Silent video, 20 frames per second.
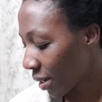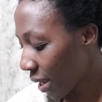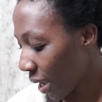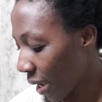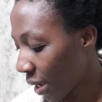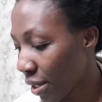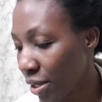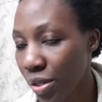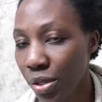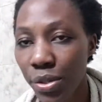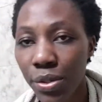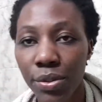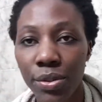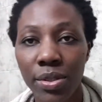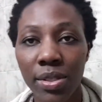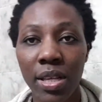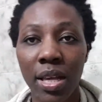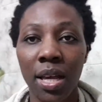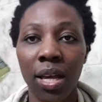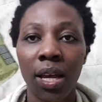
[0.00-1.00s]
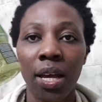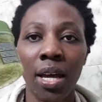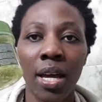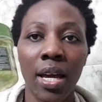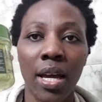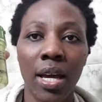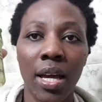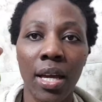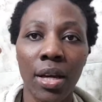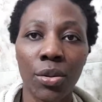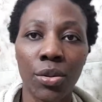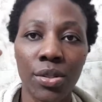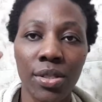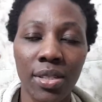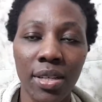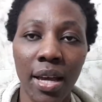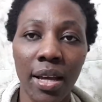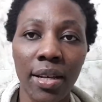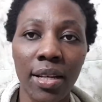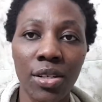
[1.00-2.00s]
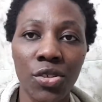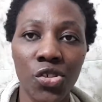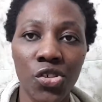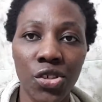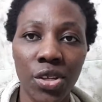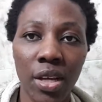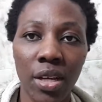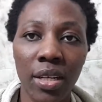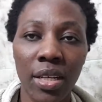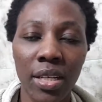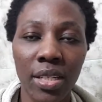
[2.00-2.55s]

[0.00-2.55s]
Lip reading: I use Eco Styling Gel.